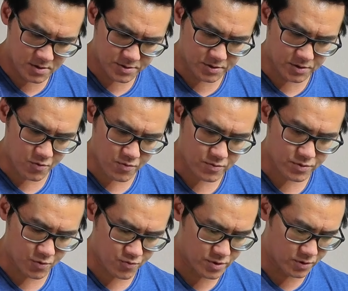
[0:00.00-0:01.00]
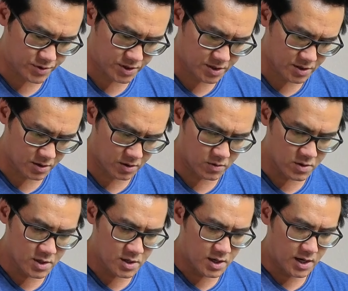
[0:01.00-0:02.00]
the real deal.
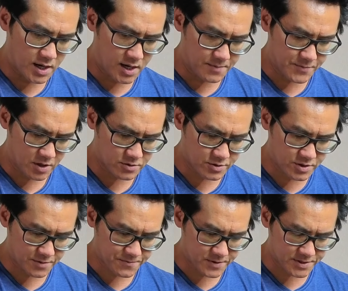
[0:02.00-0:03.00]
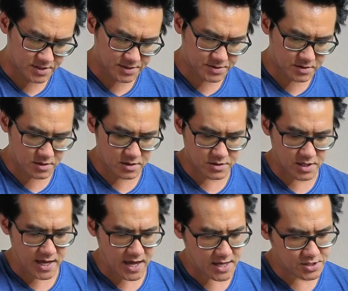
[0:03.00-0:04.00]
The other difference is
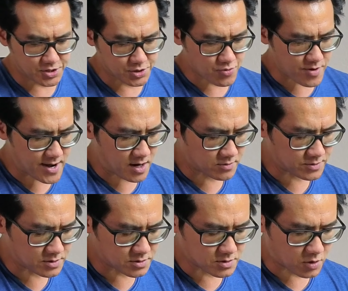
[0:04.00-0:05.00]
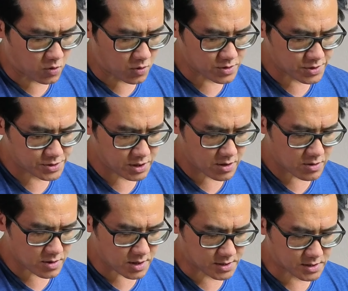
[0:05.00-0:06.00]
the edges around the corners here,
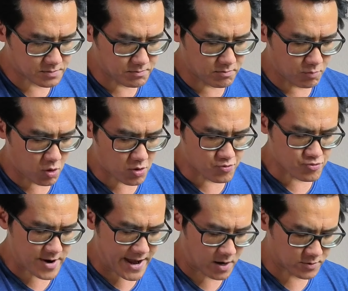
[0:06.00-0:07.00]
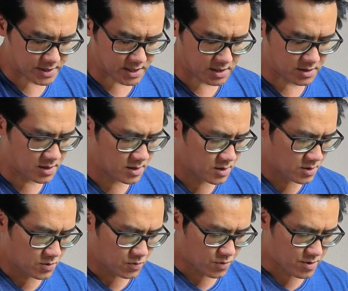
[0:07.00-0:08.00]
it's more rounded,
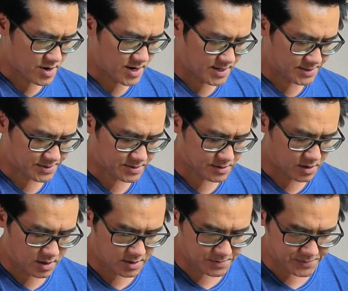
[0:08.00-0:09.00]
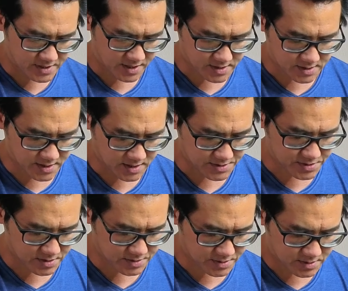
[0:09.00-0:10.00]
whereas on the Pitaka
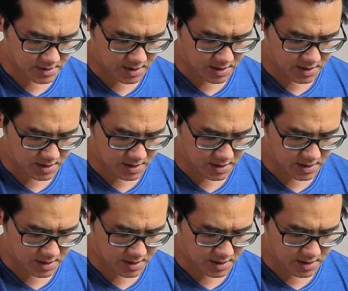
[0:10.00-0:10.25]
cases,